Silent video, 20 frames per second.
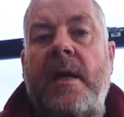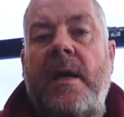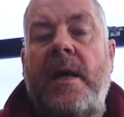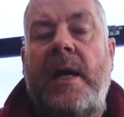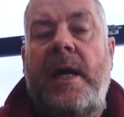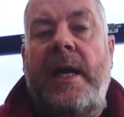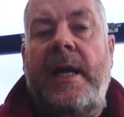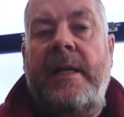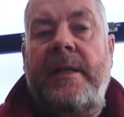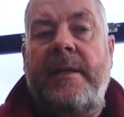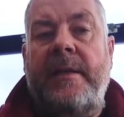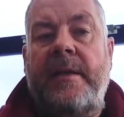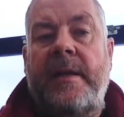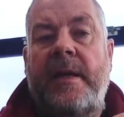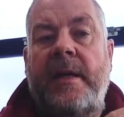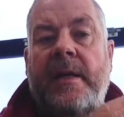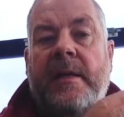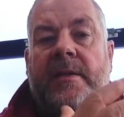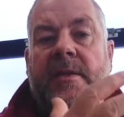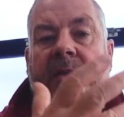and
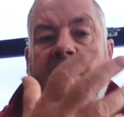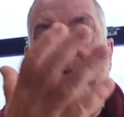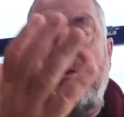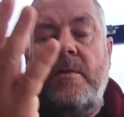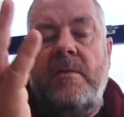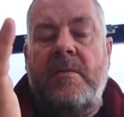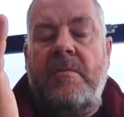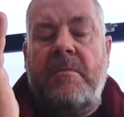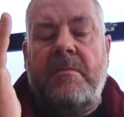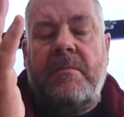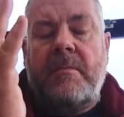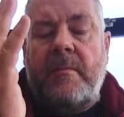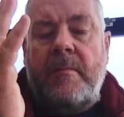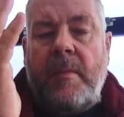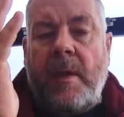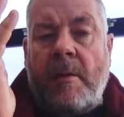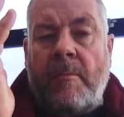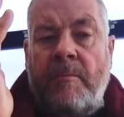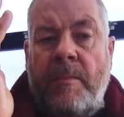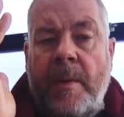to
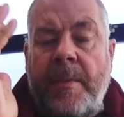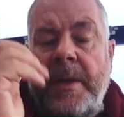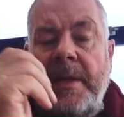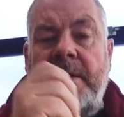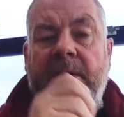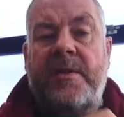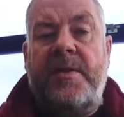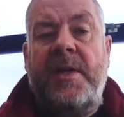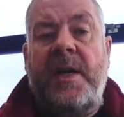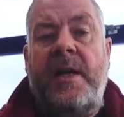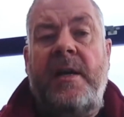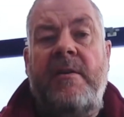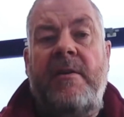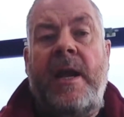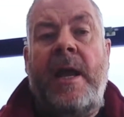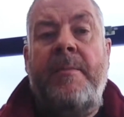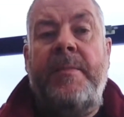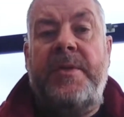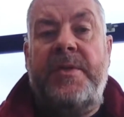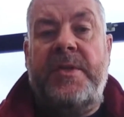maybe deter
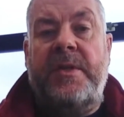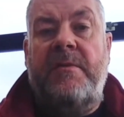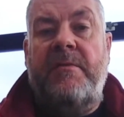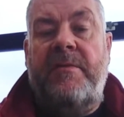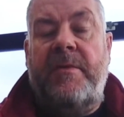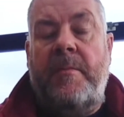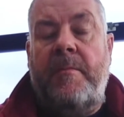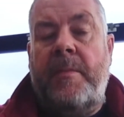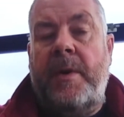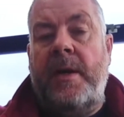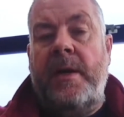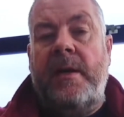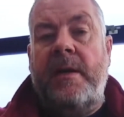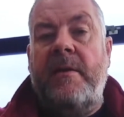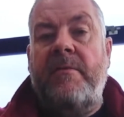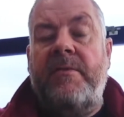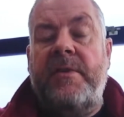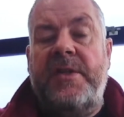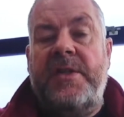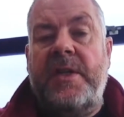Amazon from buying
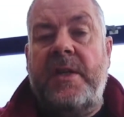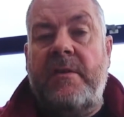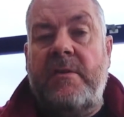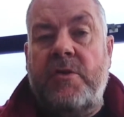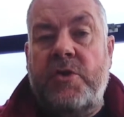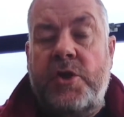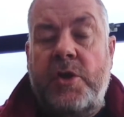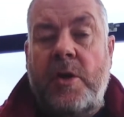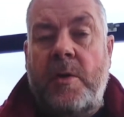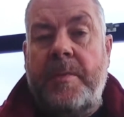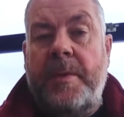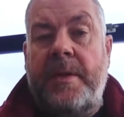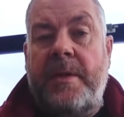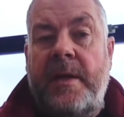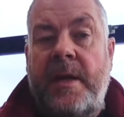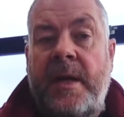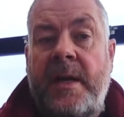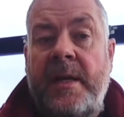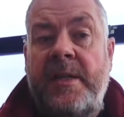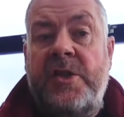every single shop in the
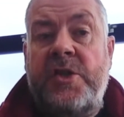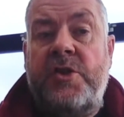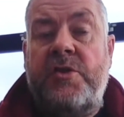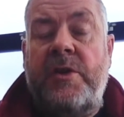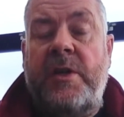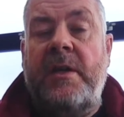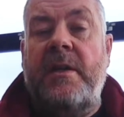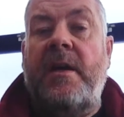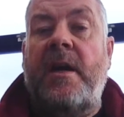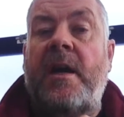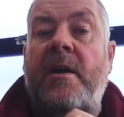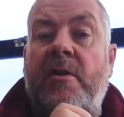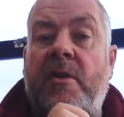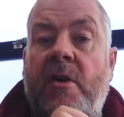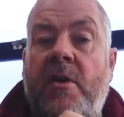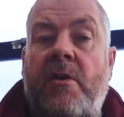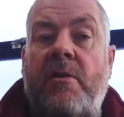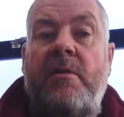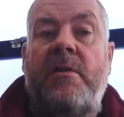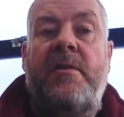high street are
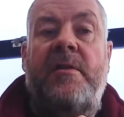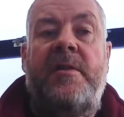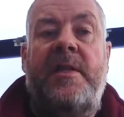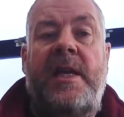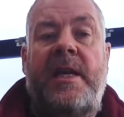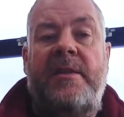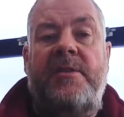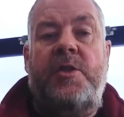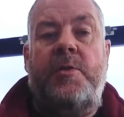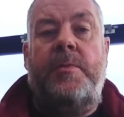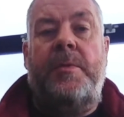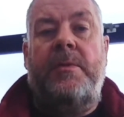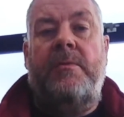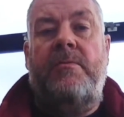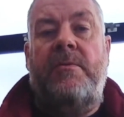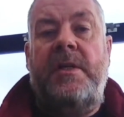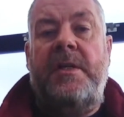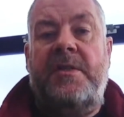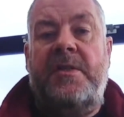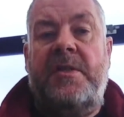all tangible
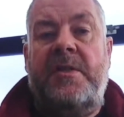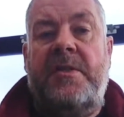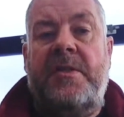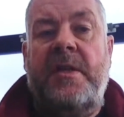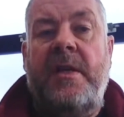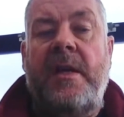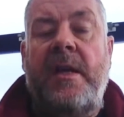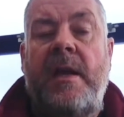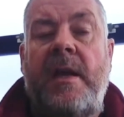risks.